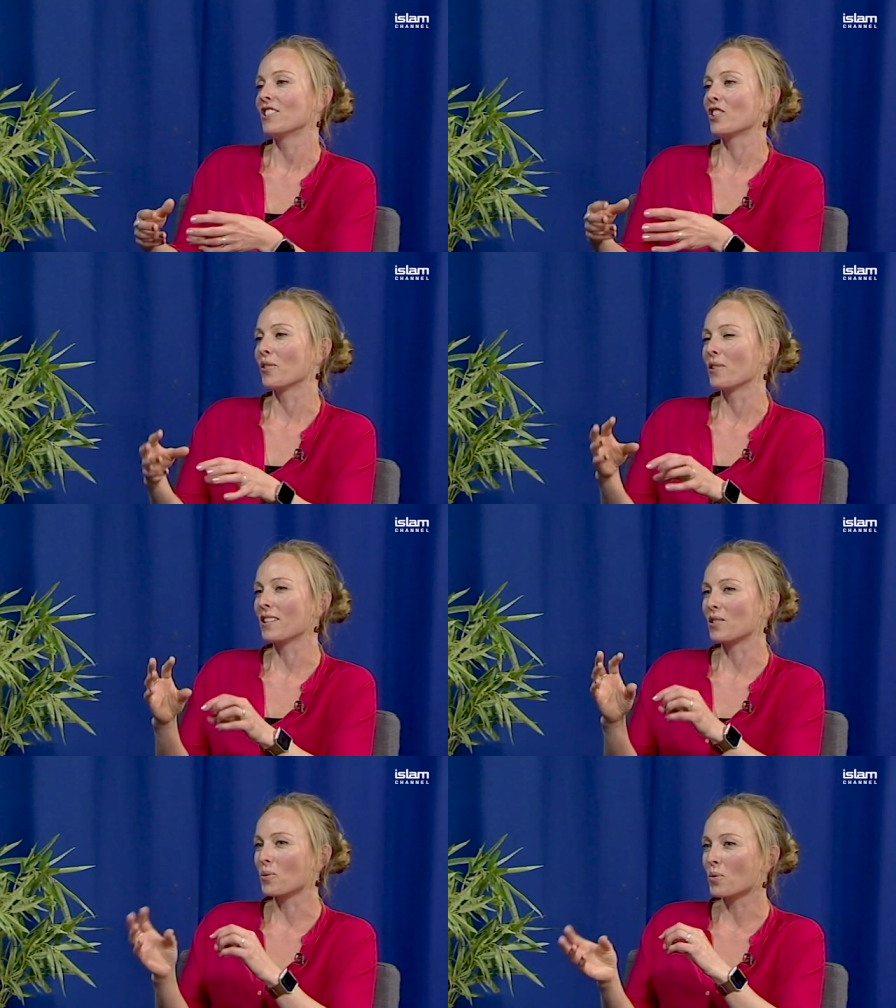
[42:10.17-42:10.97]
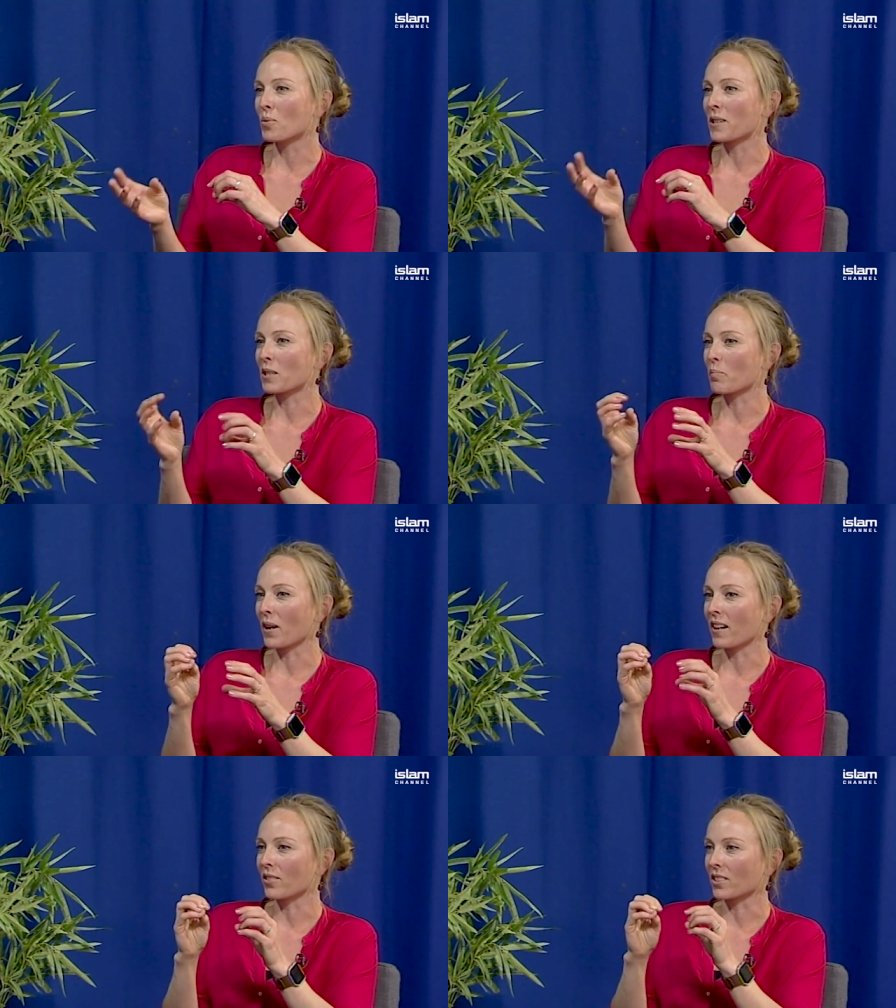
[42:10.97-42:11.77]
So it's always
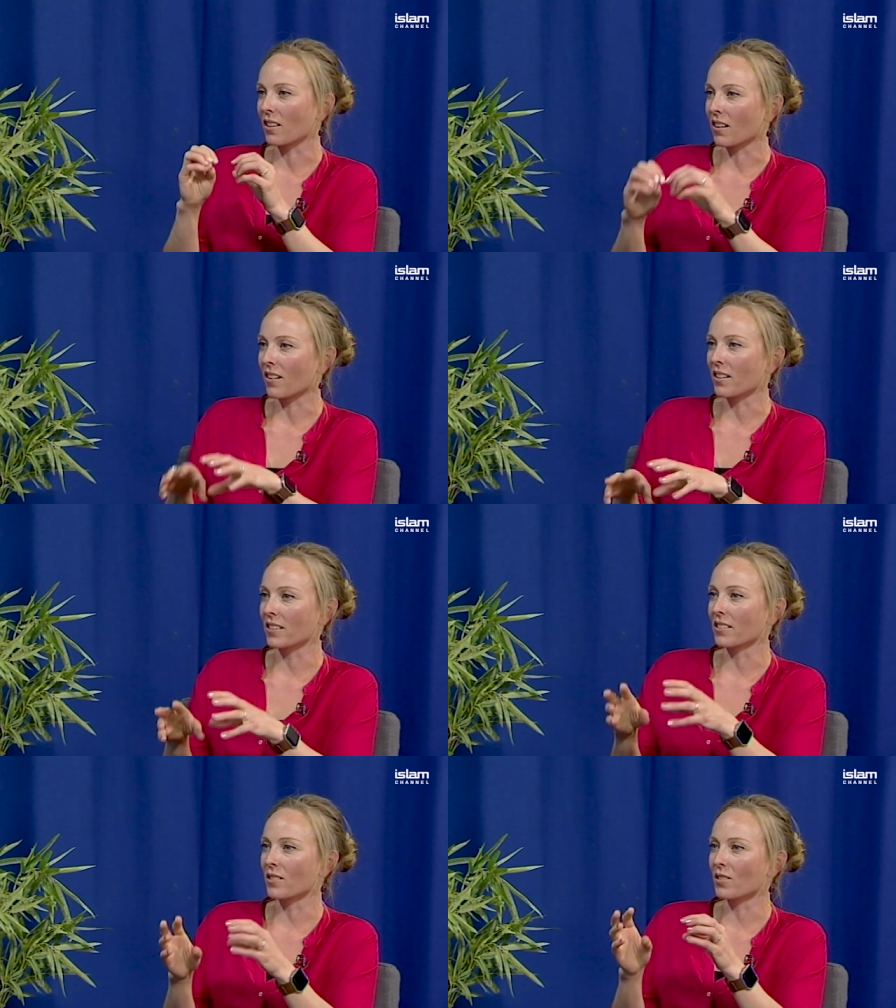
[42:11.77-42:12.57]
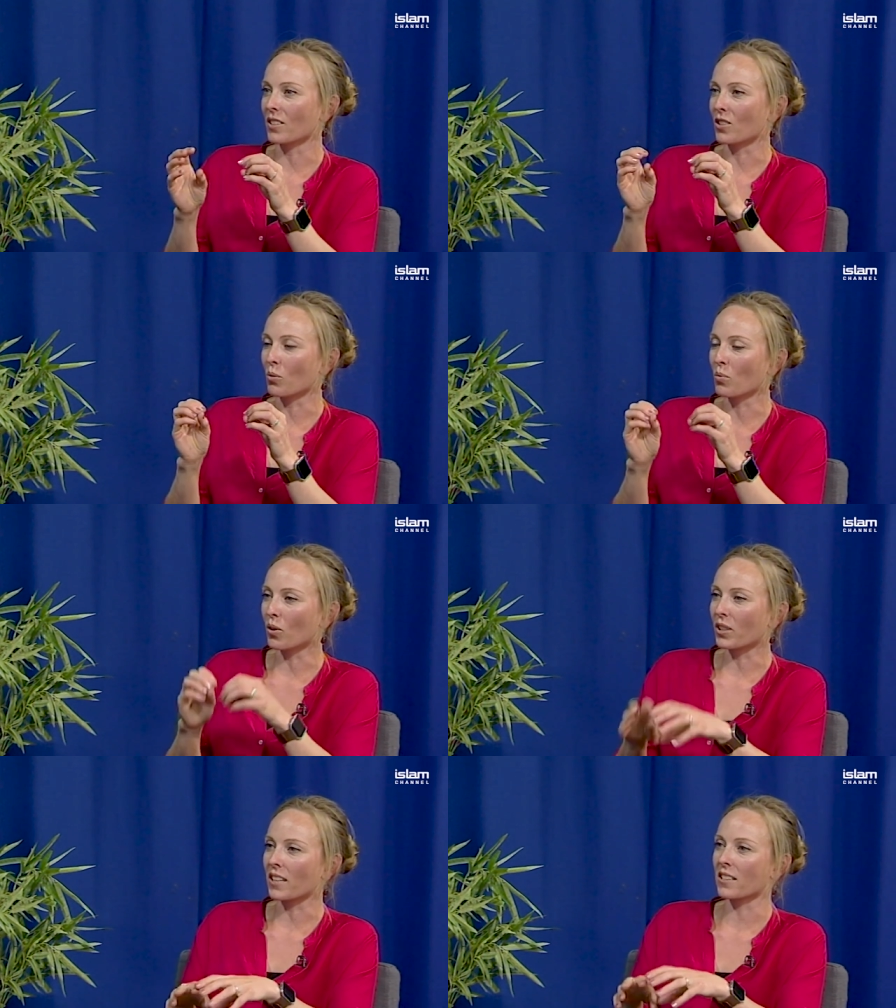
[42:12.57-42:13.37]
about the client, you know,
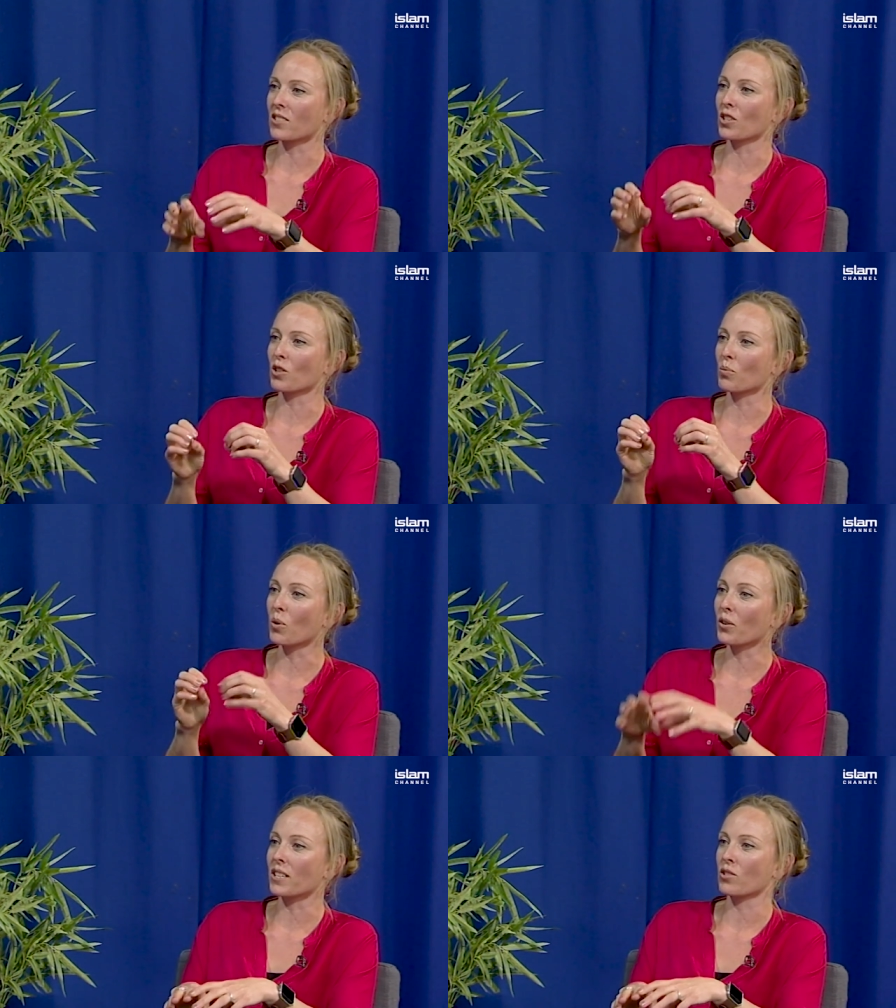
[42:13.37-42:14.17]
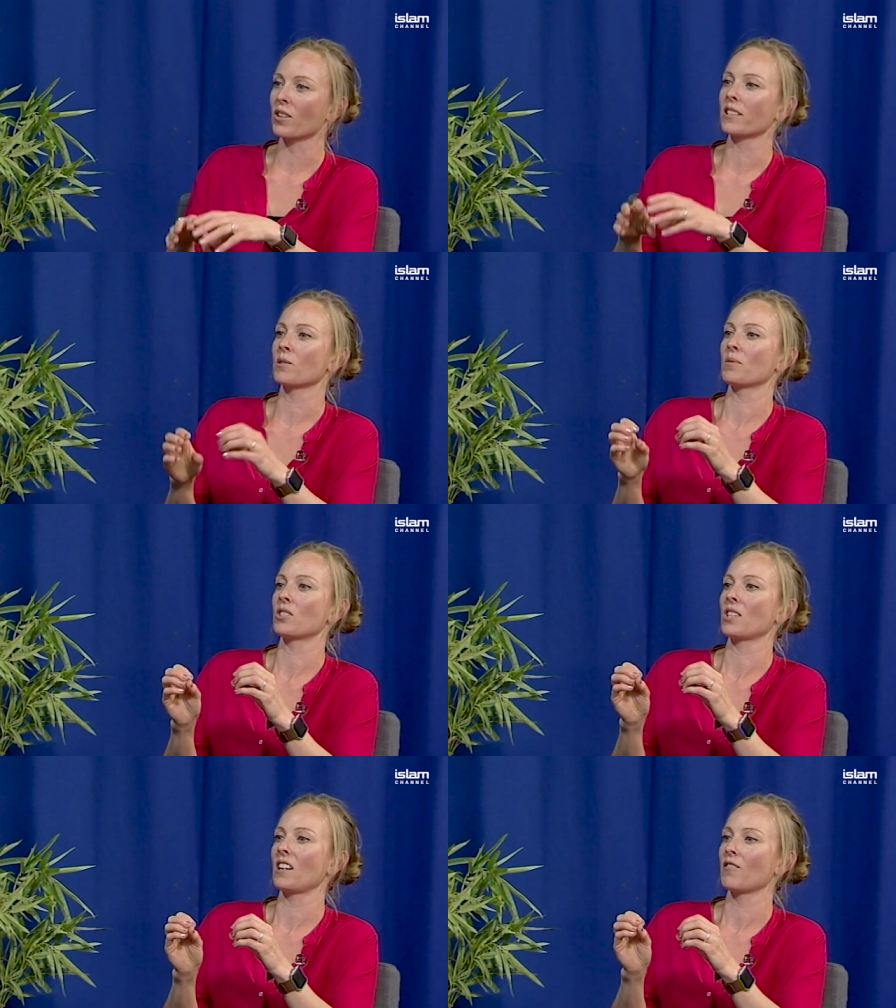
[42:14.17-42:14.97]
what they can do, what they're trying to
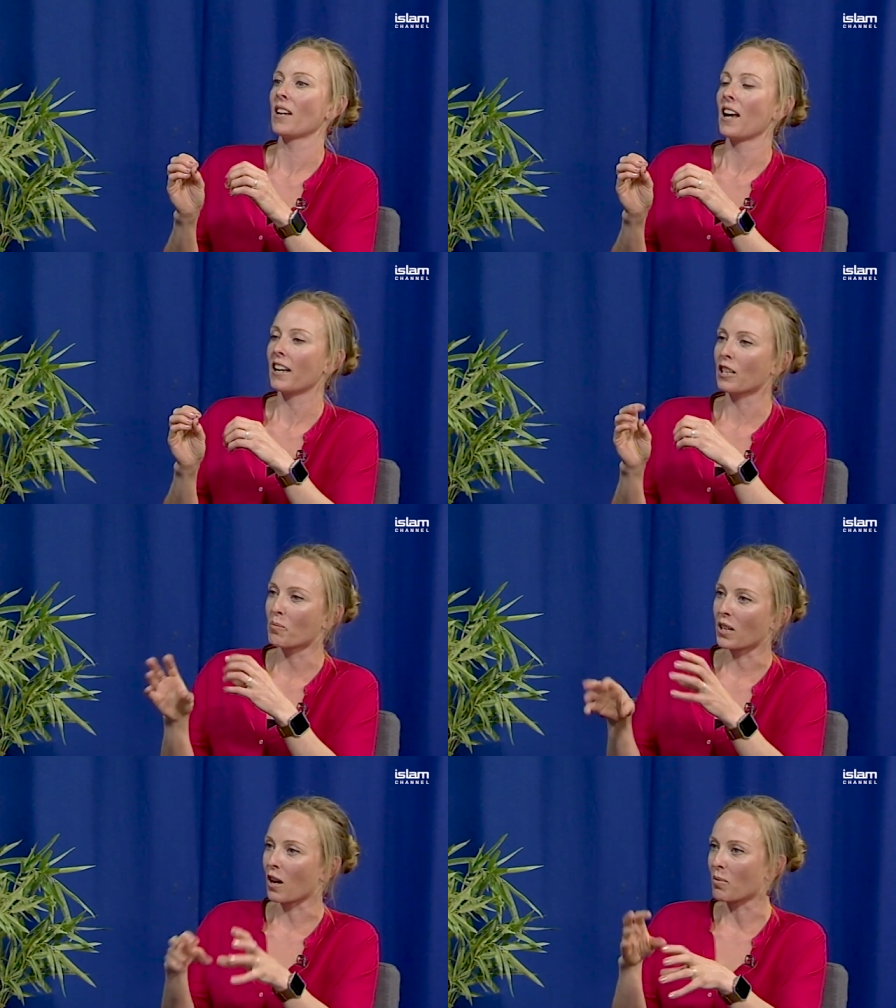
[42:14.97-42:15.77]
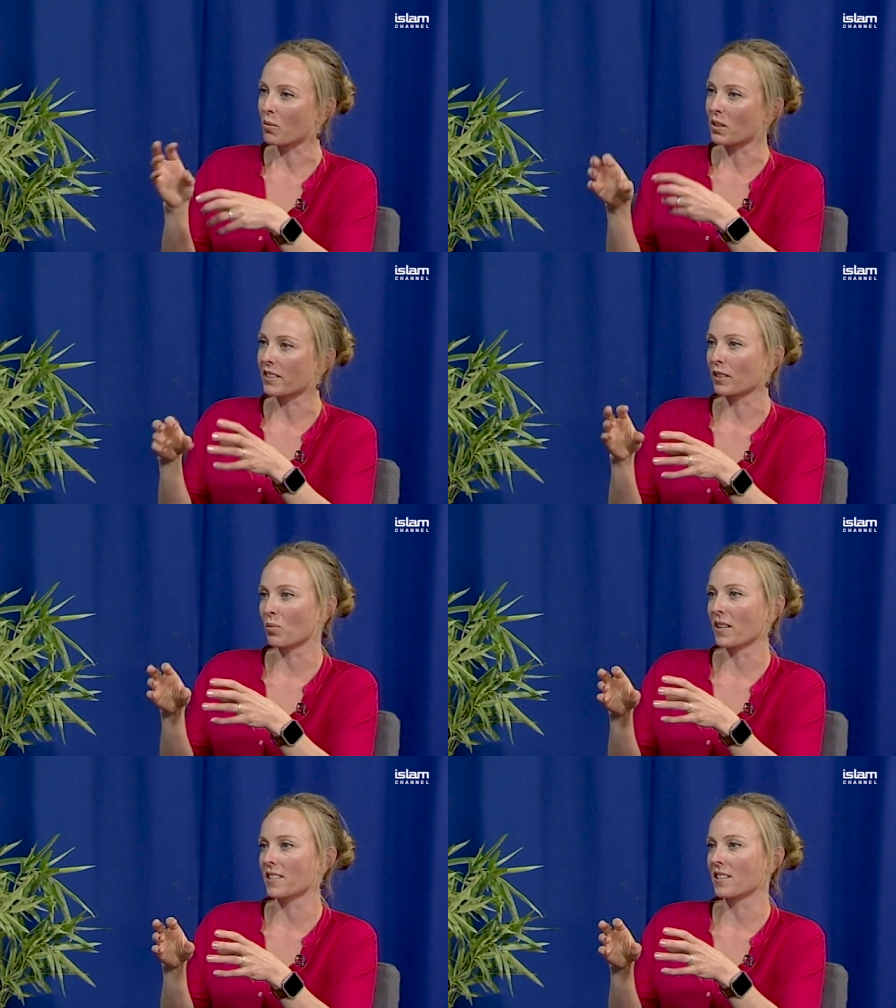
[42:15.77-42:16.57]
achieve, and then we come up with
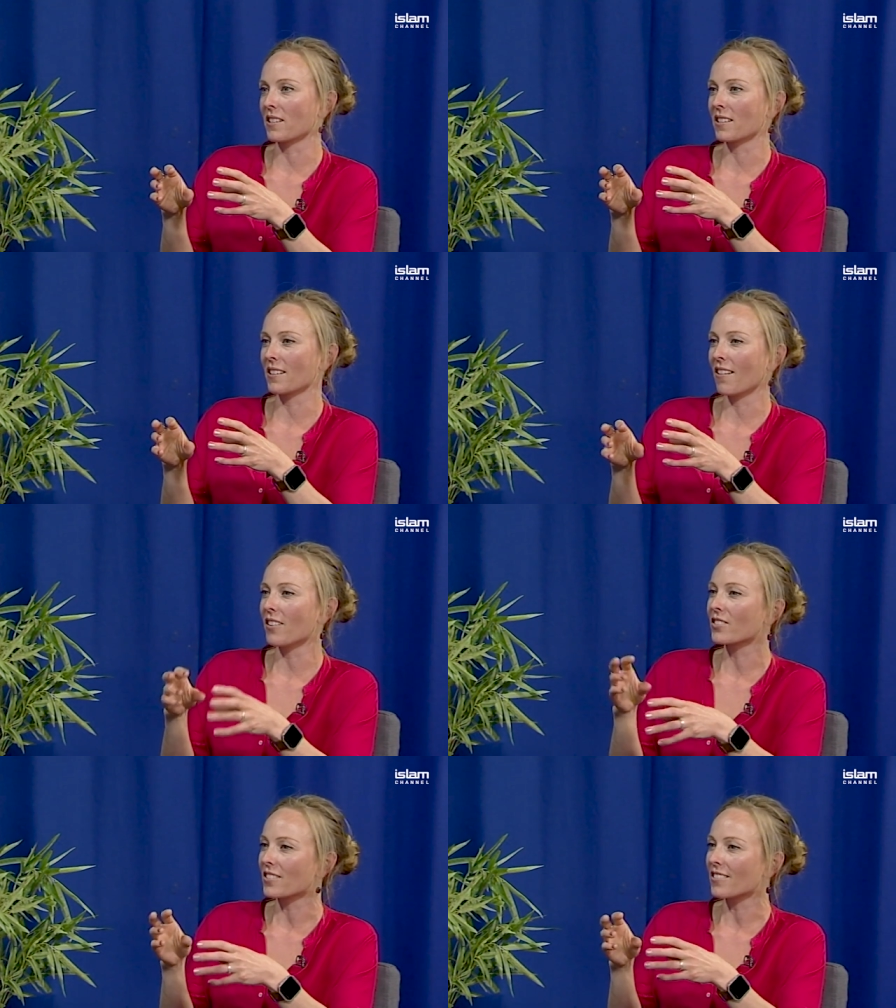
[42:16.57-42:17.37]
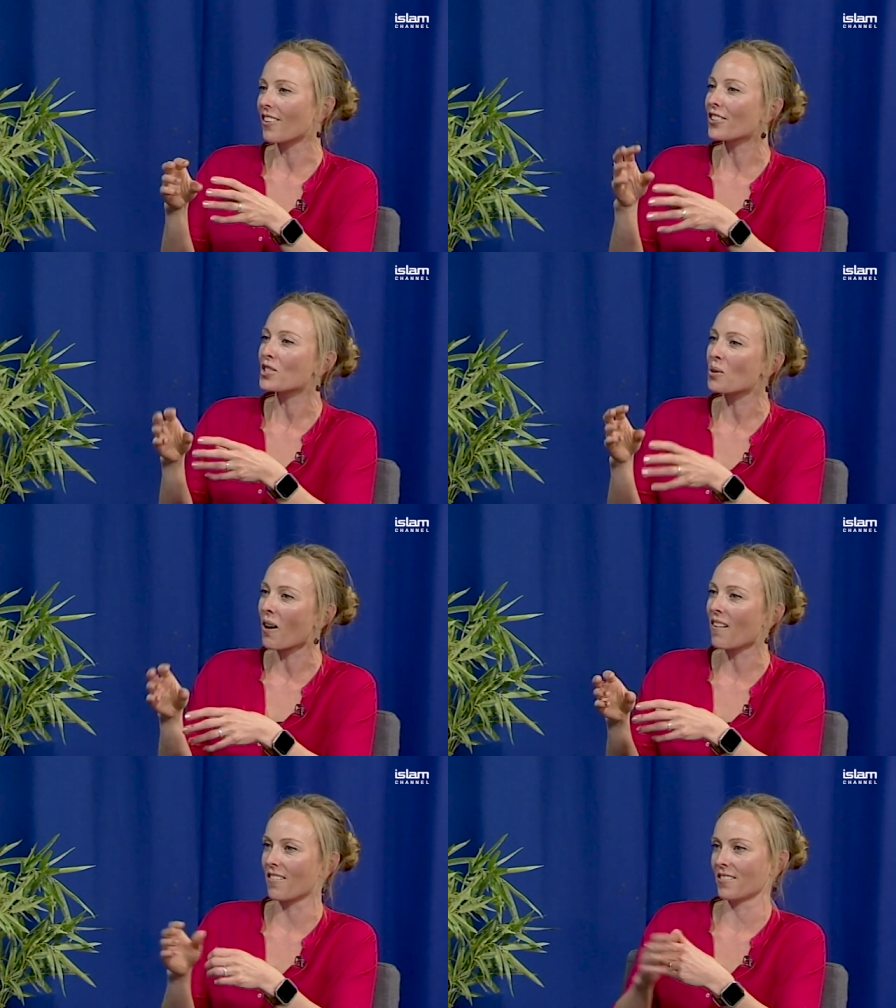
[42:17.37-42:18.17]
little ways that aren't, that aren't too
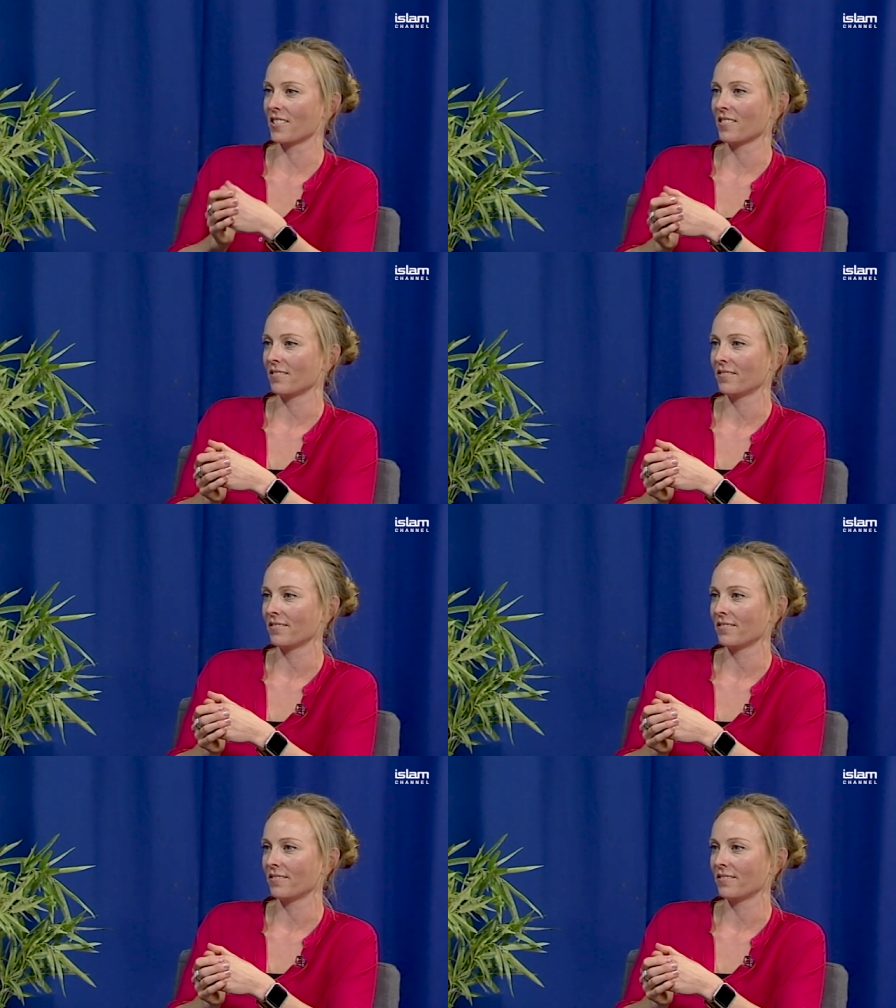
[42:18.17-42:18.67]
hard.